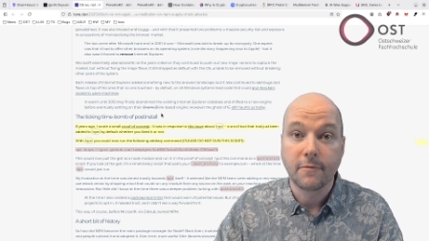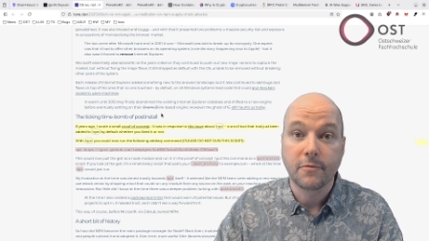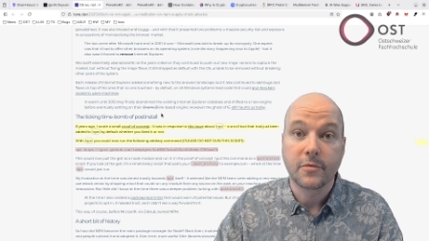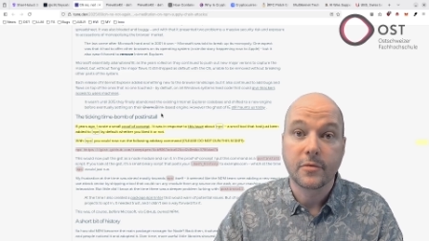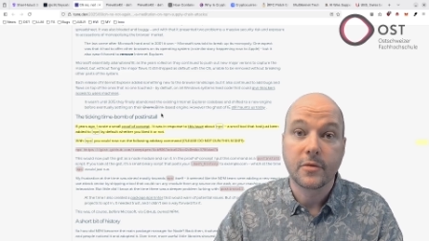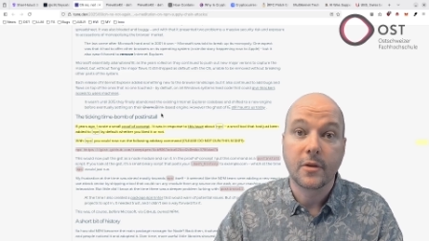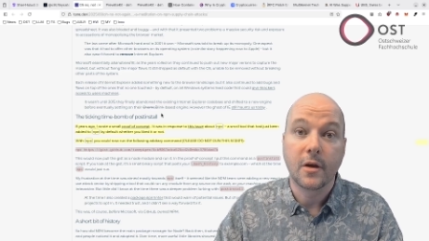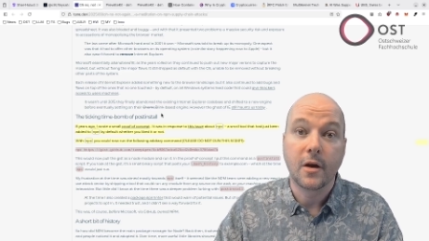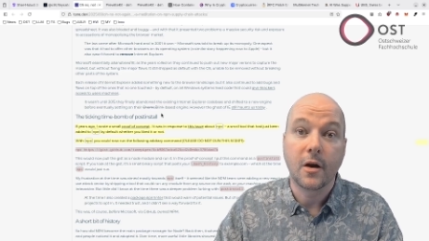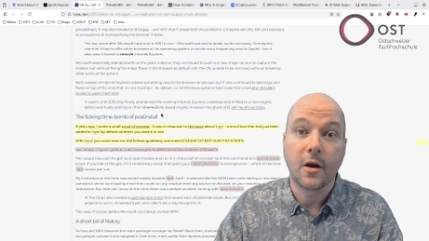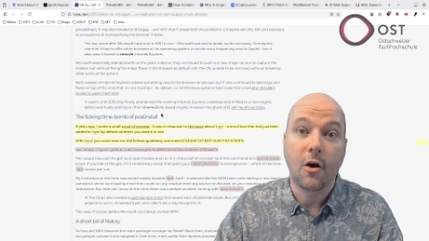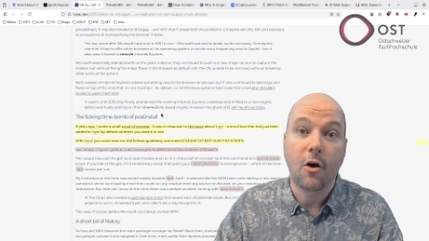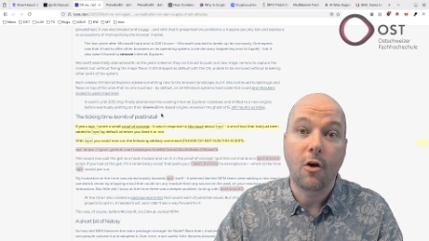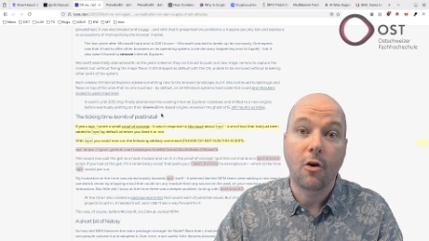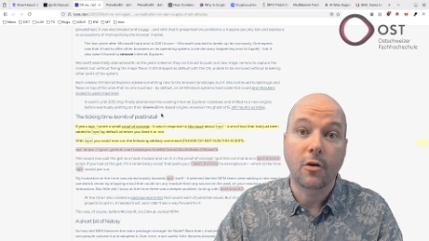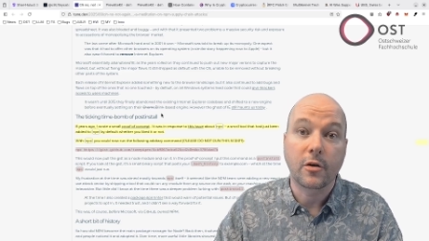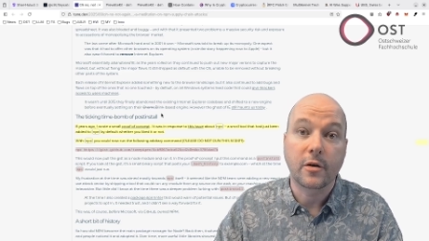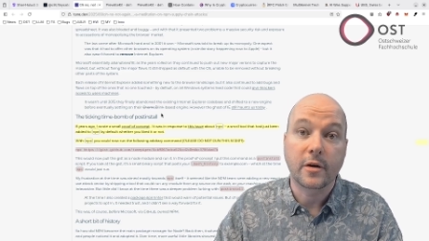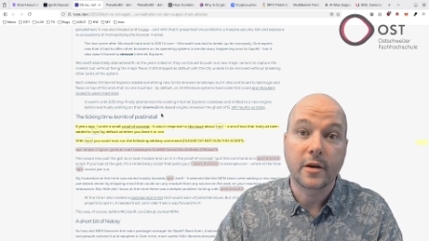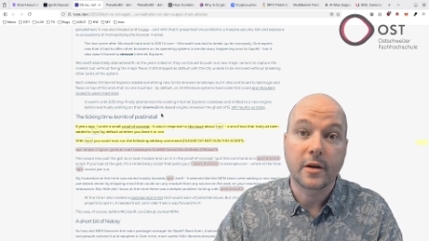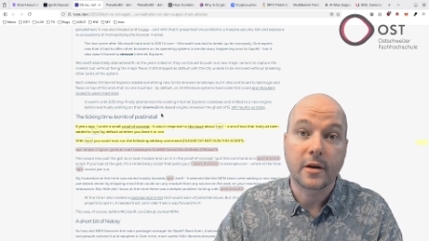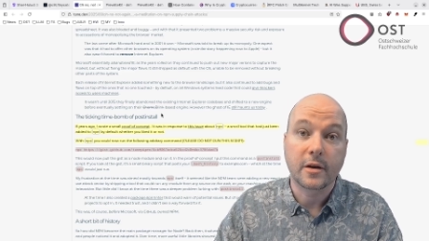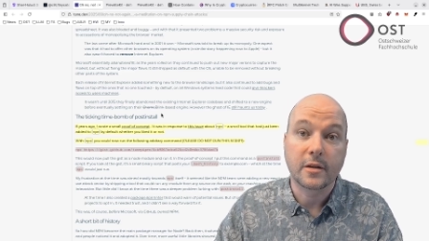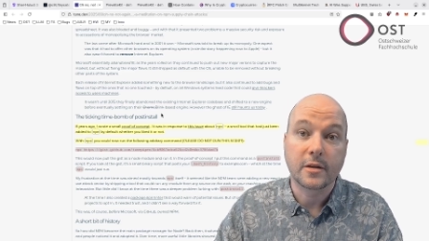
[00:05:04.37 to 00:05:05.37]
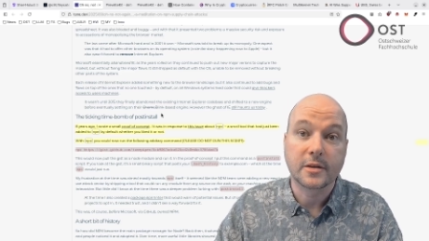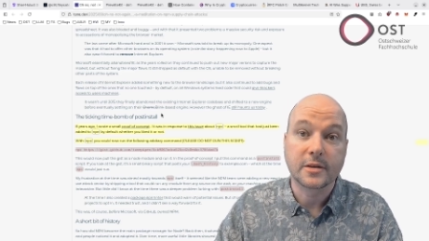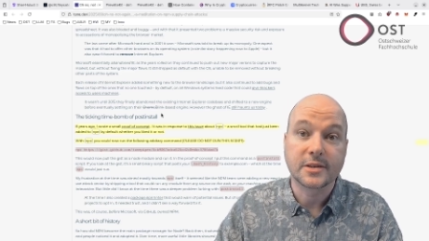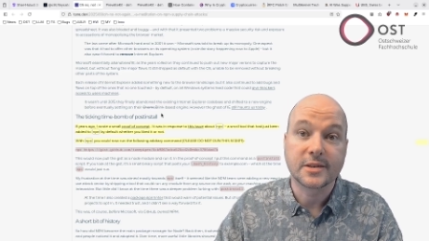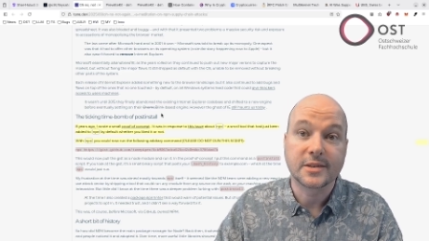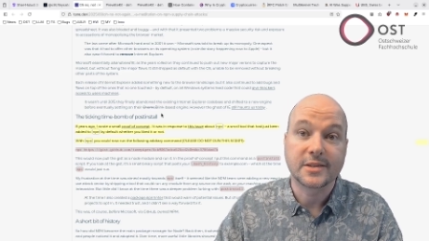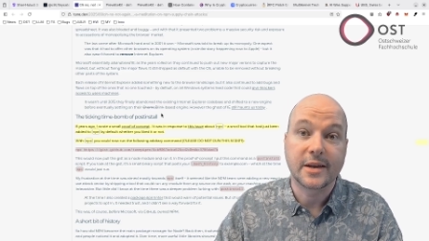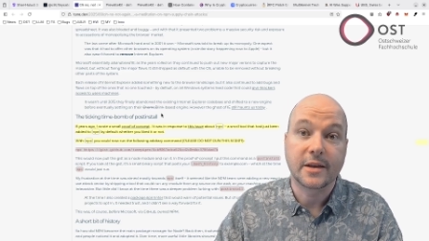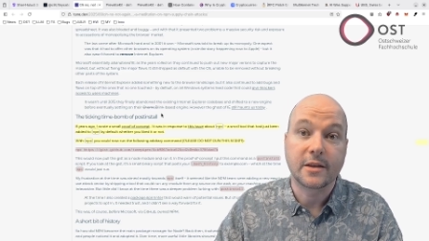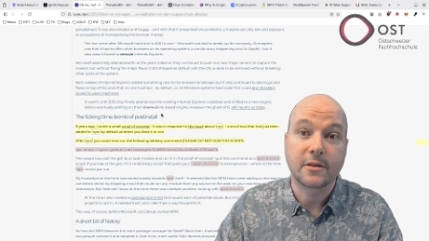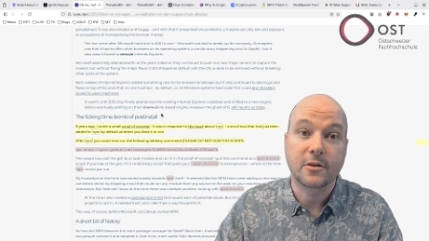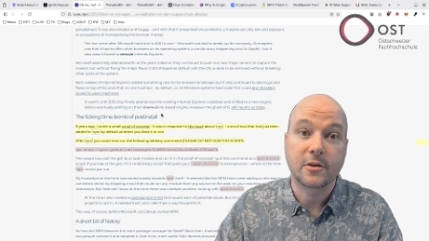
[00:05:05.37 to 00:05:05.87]
The article's
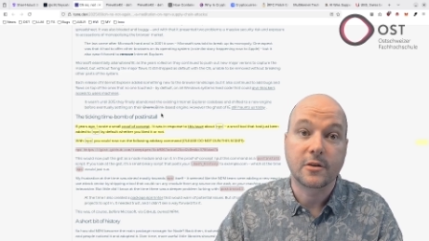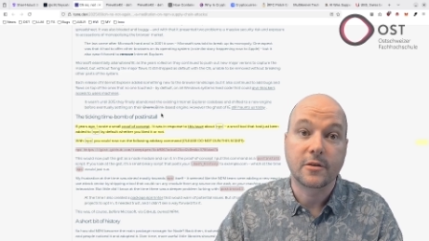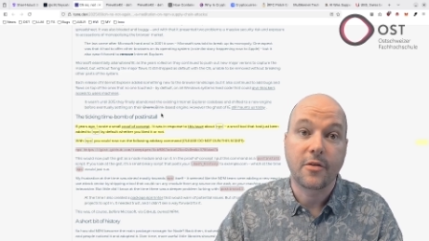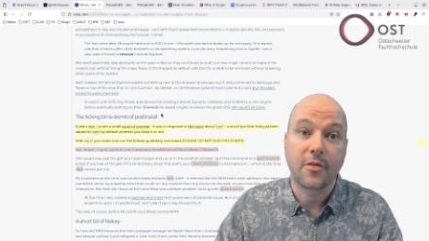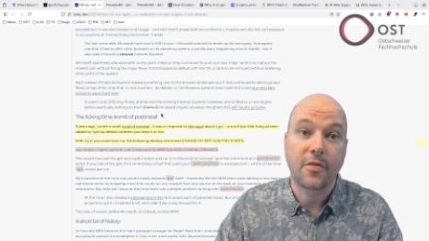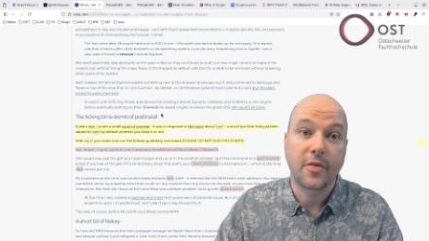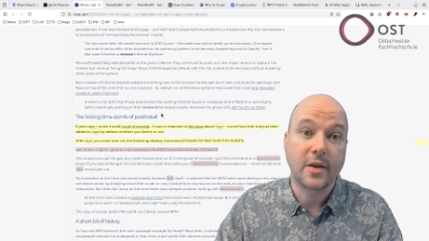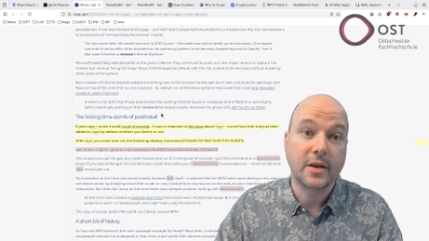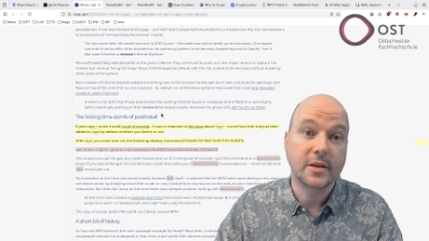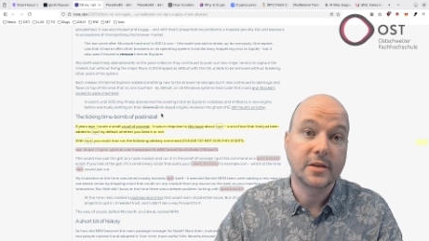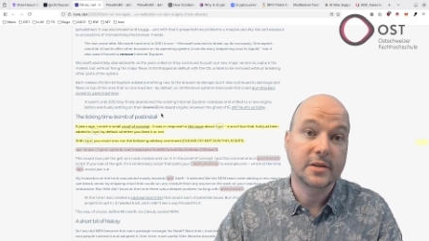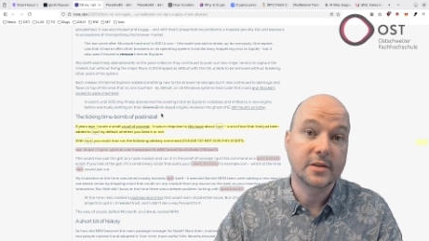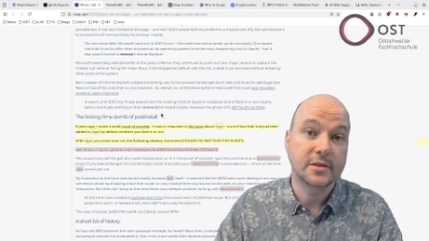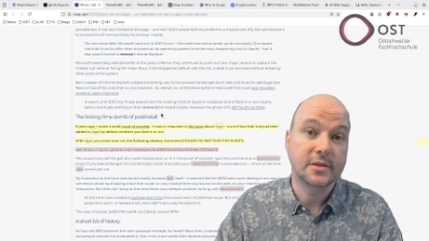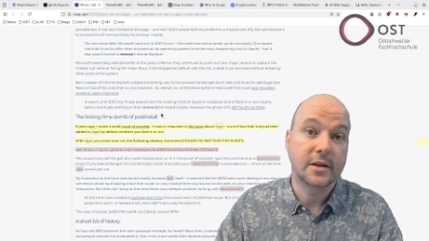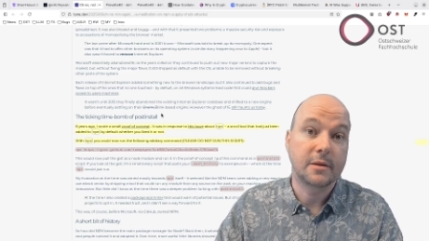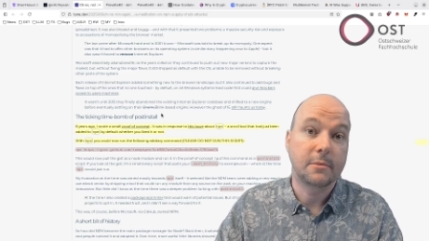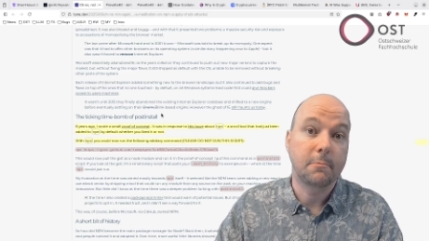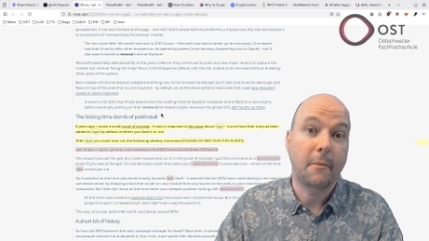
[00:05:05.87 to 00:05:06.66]
central thesis that